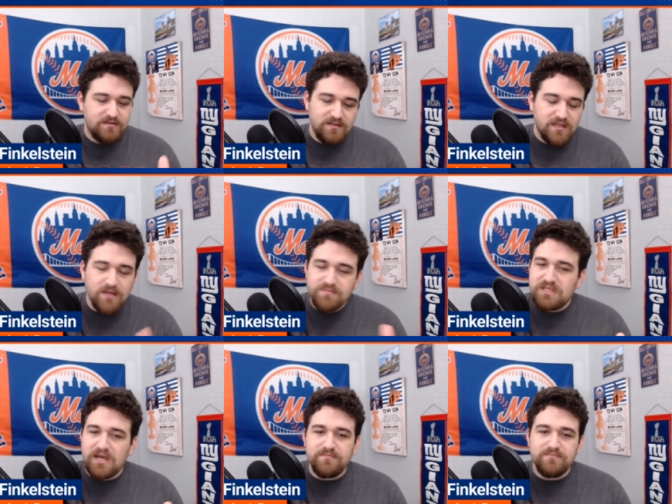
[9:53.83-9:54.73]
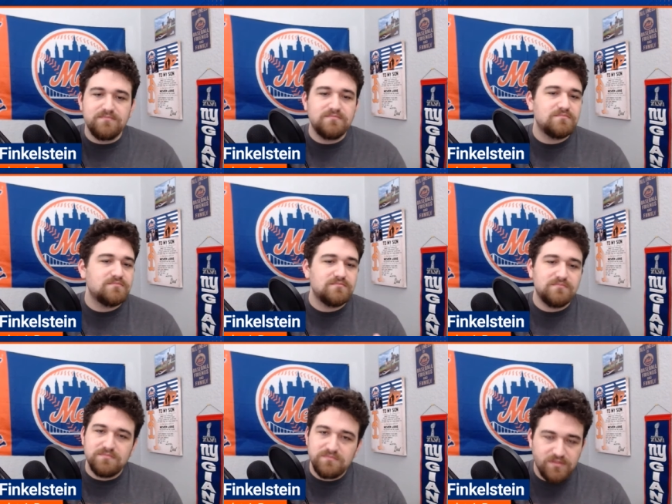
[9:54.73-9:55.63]
Comes up,
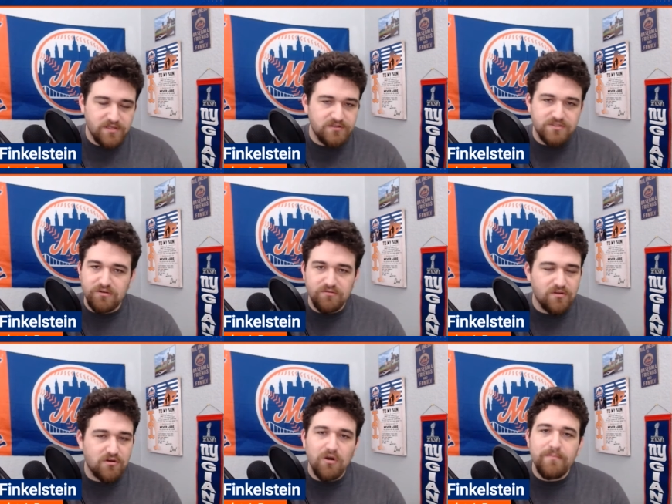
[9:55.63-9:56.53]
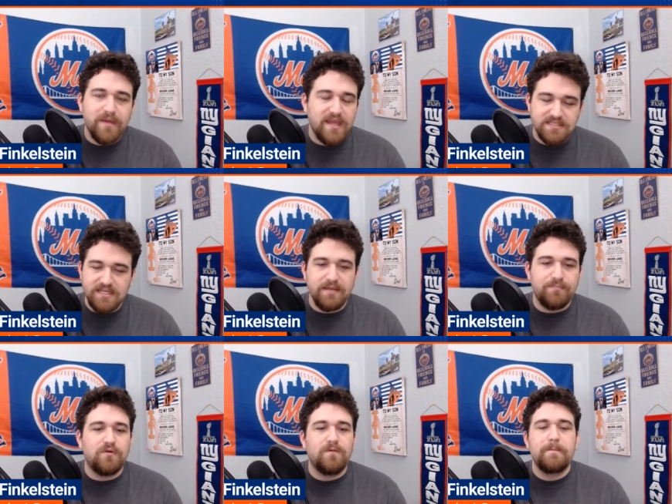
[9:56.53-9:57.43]
there is the growing pains in
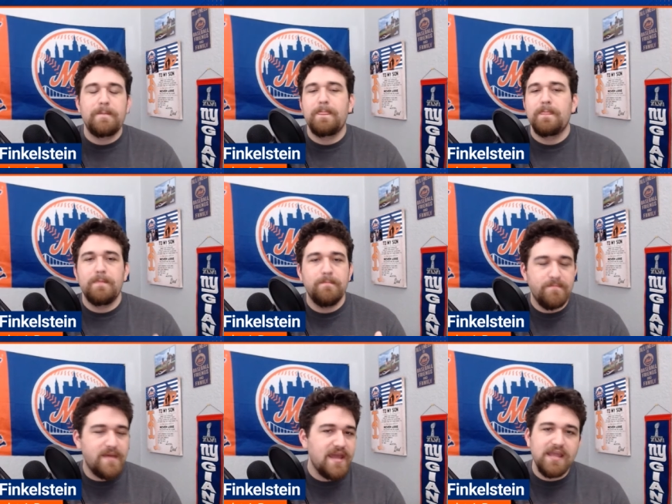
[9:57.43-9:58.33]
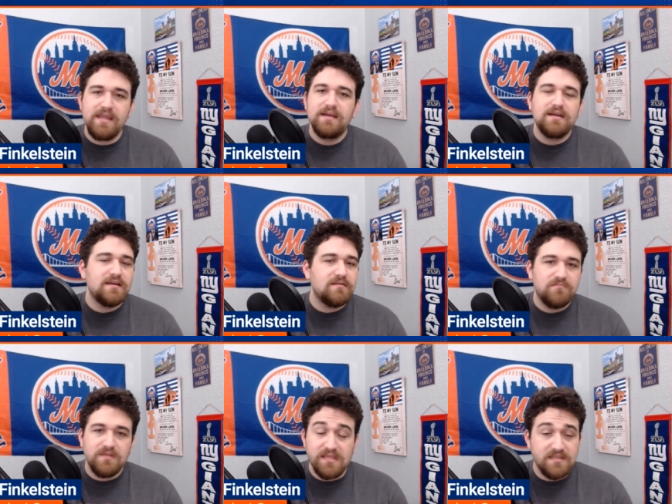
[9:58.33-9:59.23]
April. May,
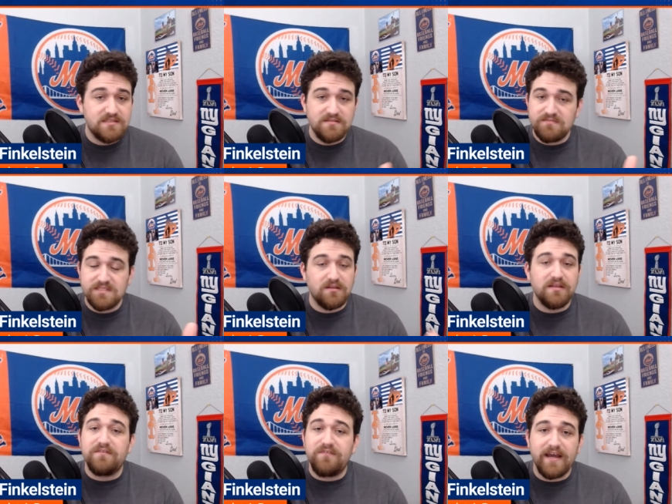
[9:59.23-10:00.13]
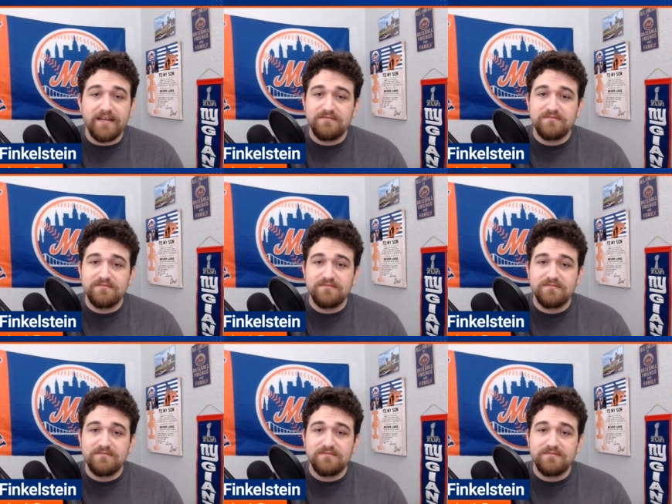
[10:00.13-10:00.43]
he's solidified.